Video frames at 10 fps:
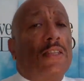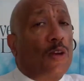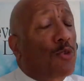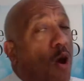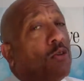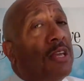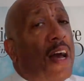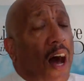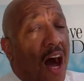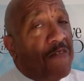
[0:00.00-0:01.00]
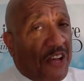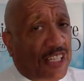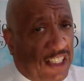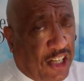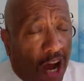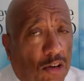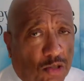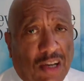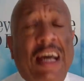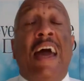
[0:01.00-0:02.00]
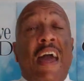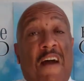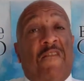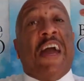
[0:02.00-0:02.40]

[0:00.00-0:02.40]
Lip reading: the growth of his children if